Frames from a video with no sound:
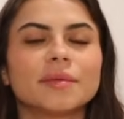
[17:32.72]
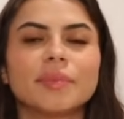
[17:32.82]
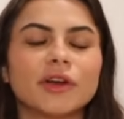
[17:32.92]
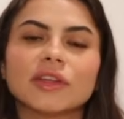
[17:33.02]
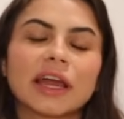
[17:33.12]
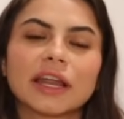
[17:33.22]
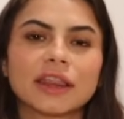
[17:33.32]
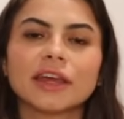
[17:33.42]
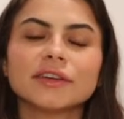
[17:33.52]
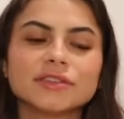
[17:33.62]
like barely
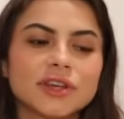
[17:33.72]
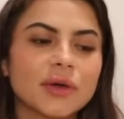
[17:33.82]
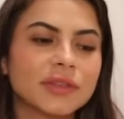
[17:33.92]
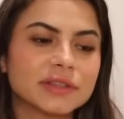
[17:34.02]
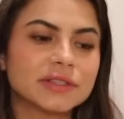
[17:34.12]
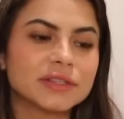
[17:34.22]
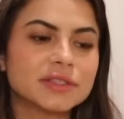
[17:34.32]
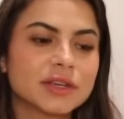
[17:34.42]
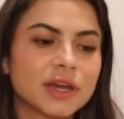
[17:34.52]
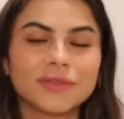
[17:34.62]
anything. So this
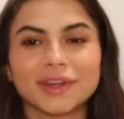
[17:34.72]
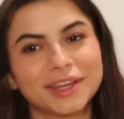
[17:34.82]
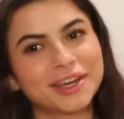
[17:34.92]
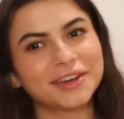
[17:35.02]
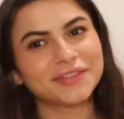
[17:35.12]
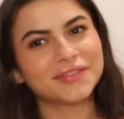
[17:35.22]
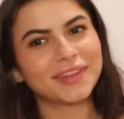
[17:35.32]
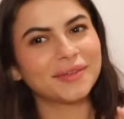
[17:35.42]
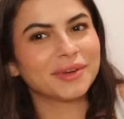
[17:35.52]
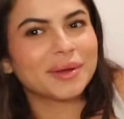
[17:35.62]
is really good.
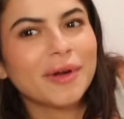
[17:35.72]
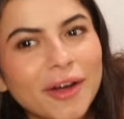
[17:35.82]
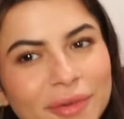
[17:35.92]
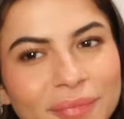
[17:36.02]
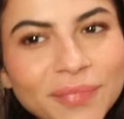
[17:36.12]
I'm really proud.